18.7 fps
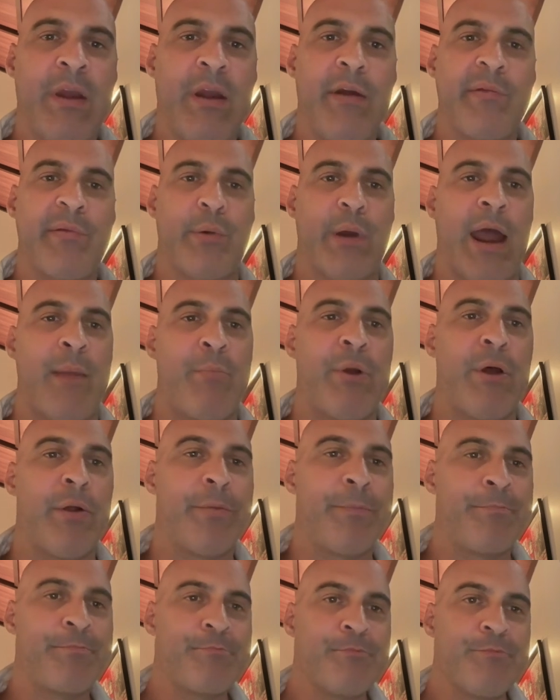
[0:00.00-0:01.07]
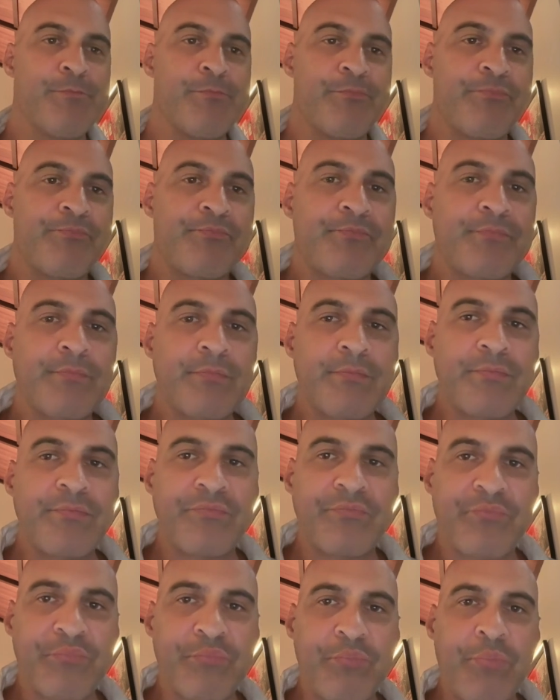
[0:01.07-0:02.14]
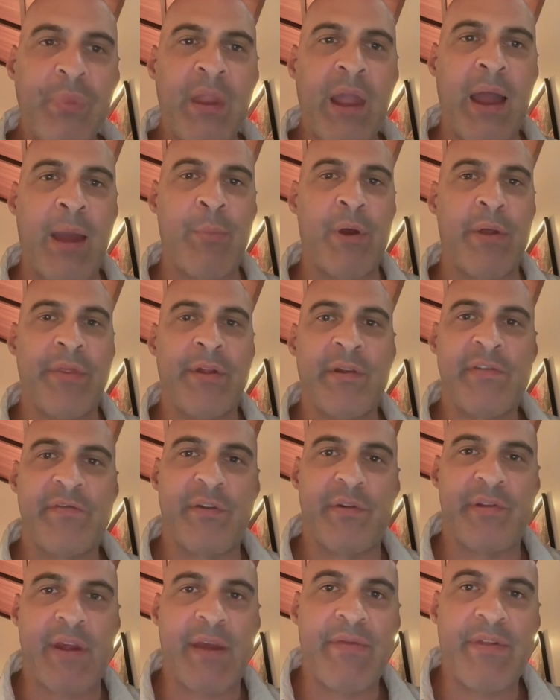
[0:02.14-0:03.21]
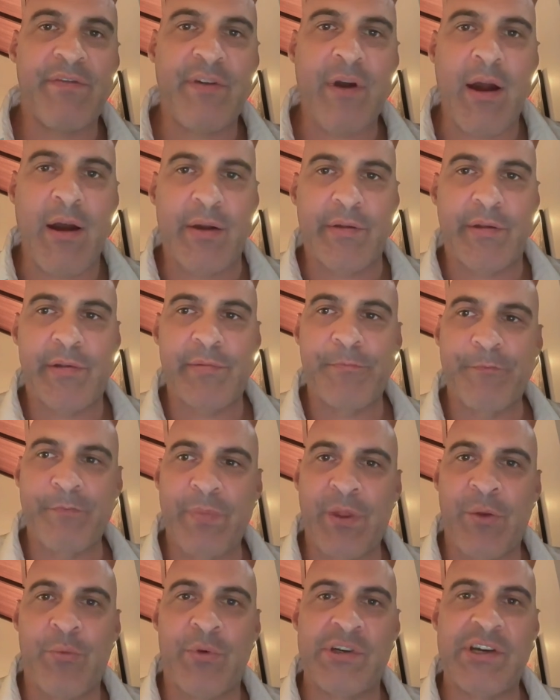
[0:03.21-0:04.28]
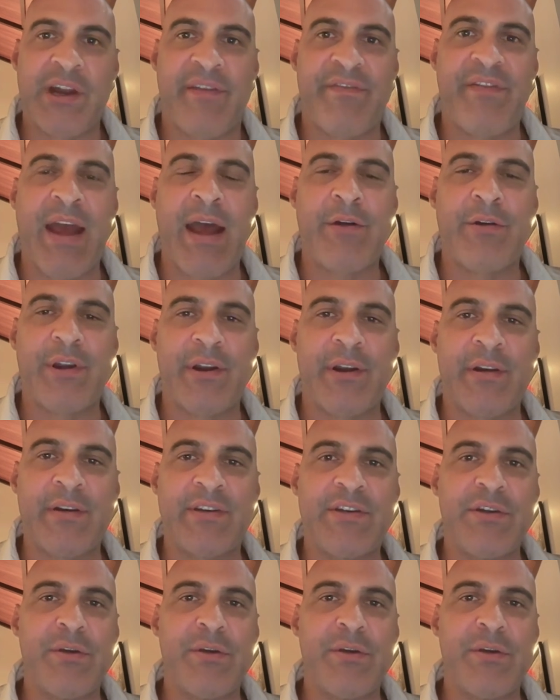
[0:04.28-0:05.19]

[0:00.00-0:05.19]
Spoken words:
Here's what I built. I built this for Save the Frogs, which I founded in